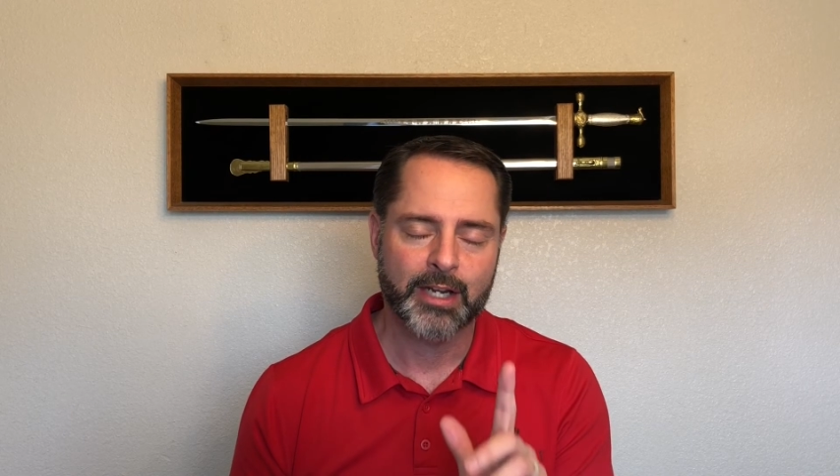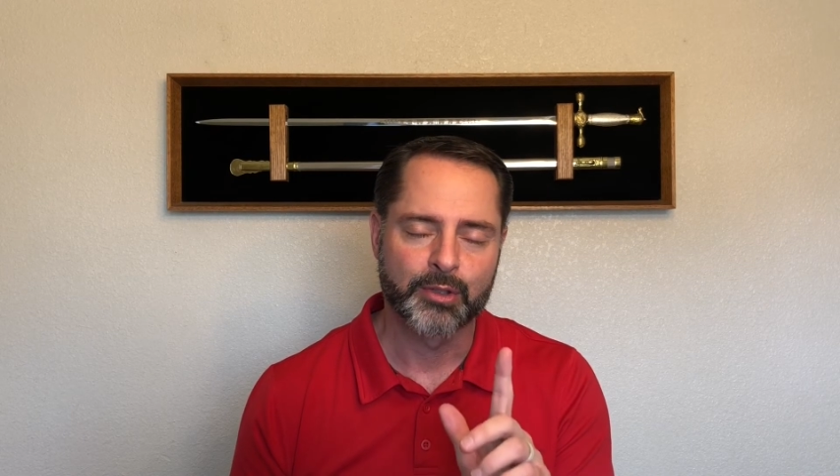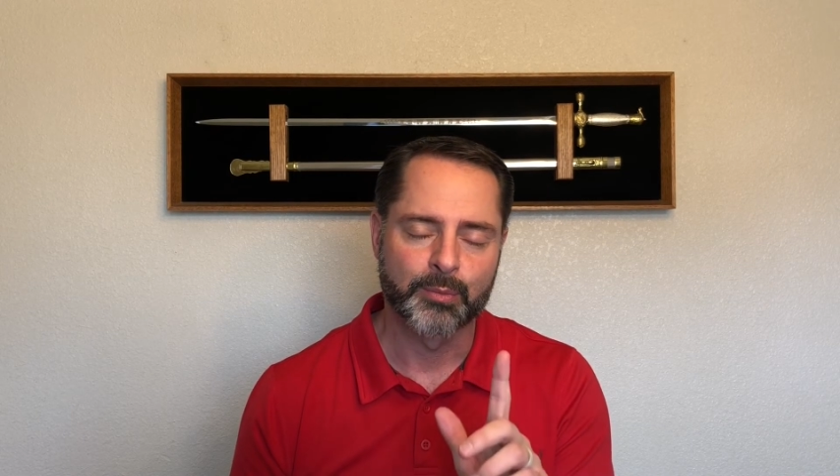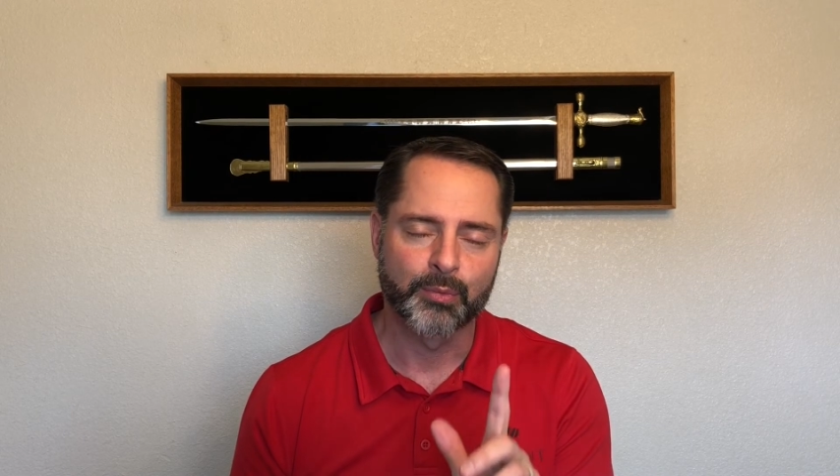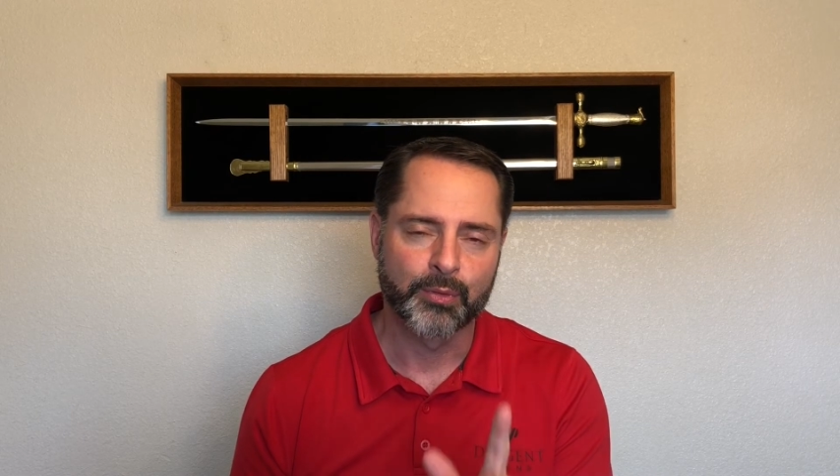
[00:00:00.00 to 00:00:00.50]
to
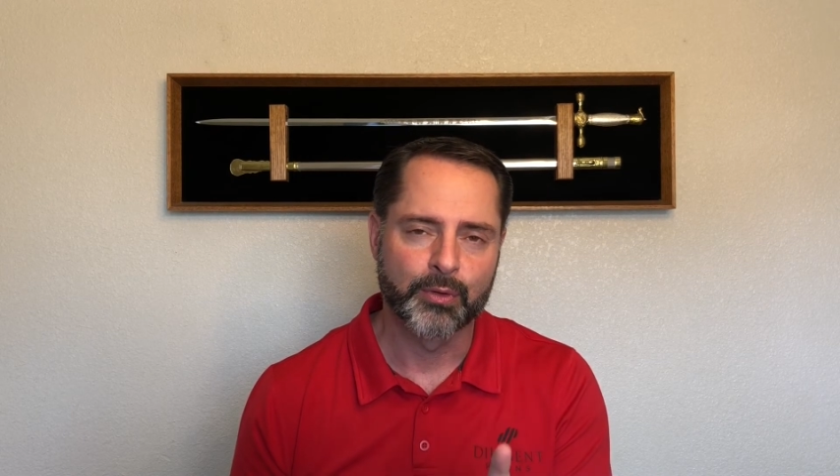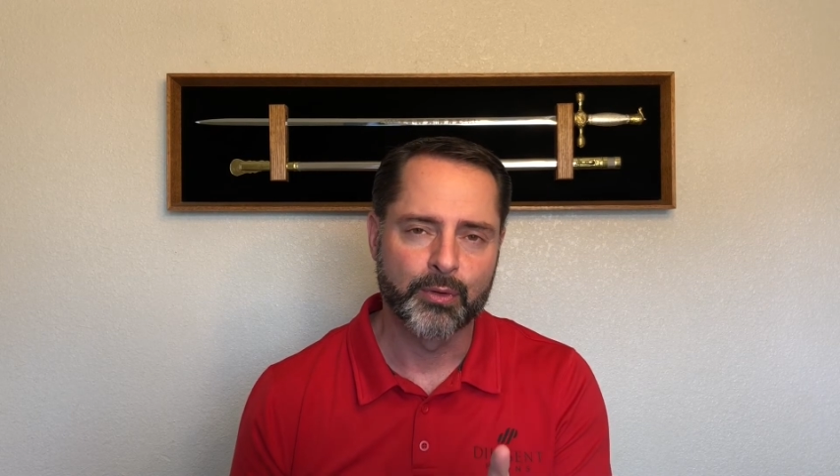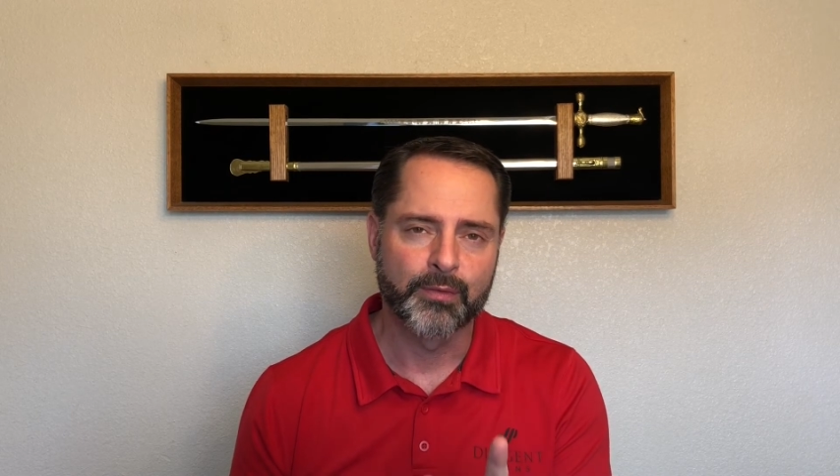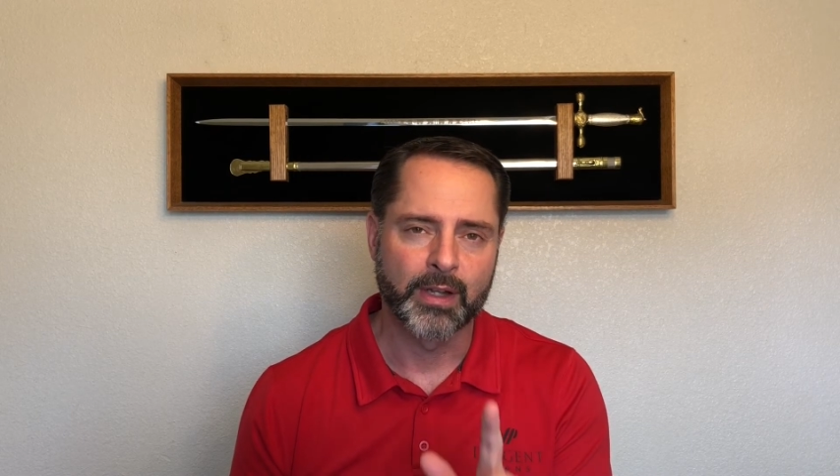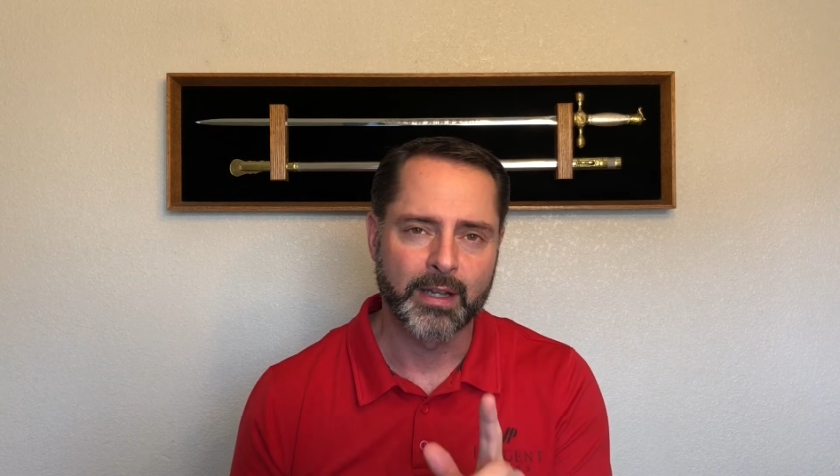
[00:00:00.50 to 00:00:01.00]

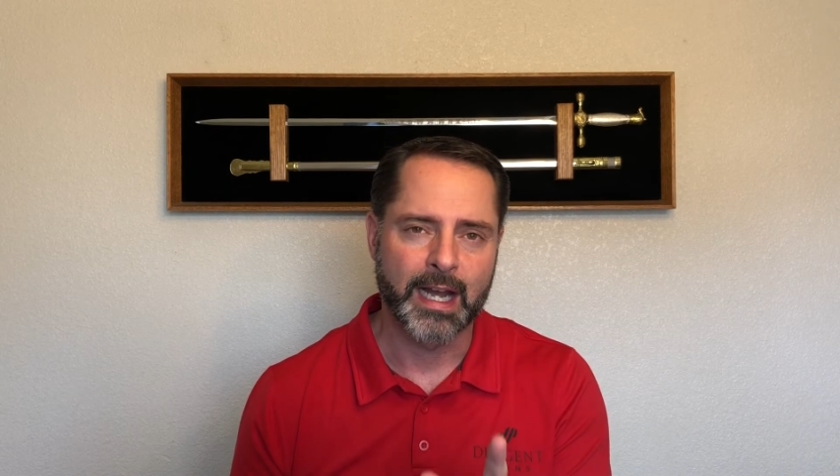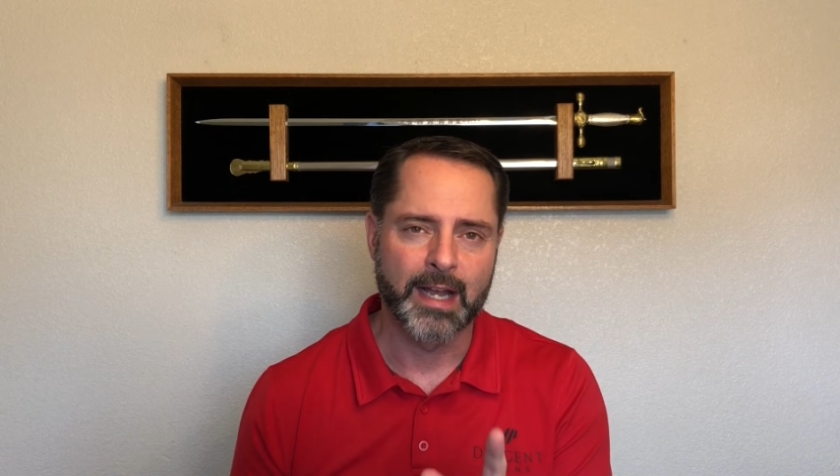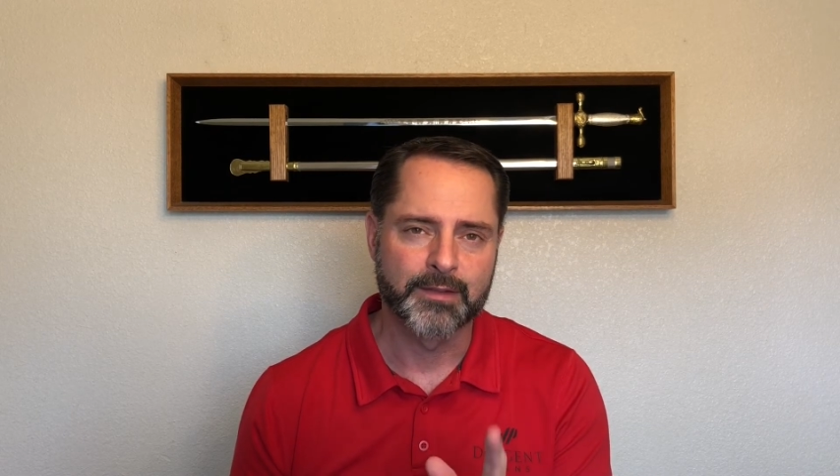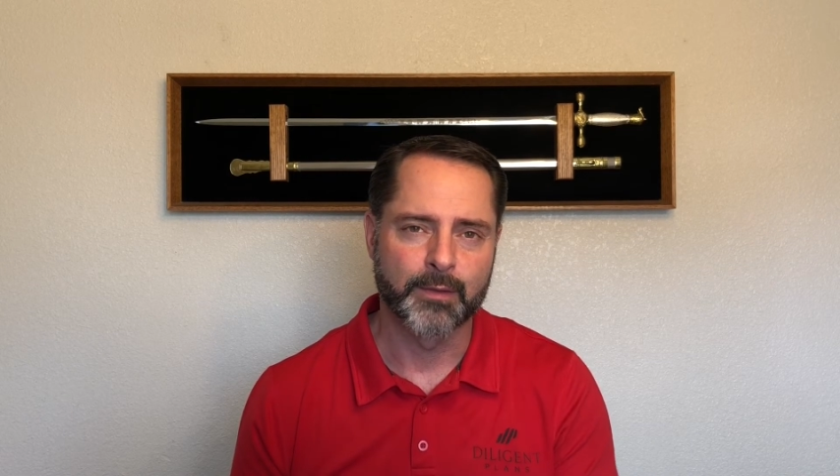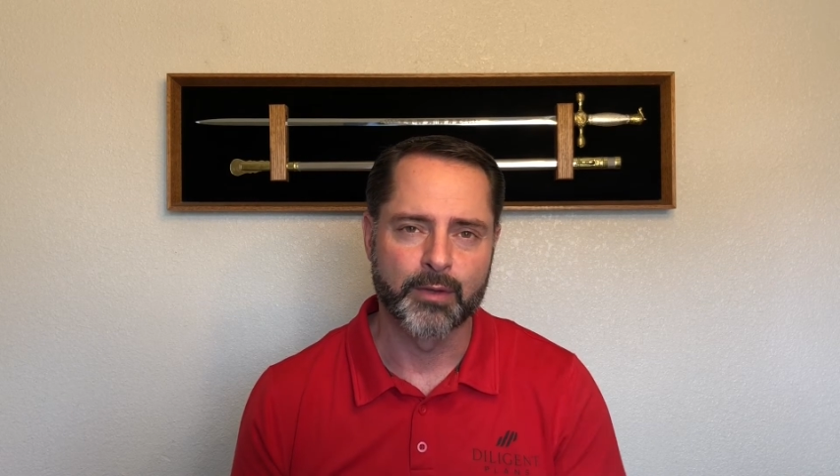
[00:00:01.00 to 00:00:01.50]
improve the lives of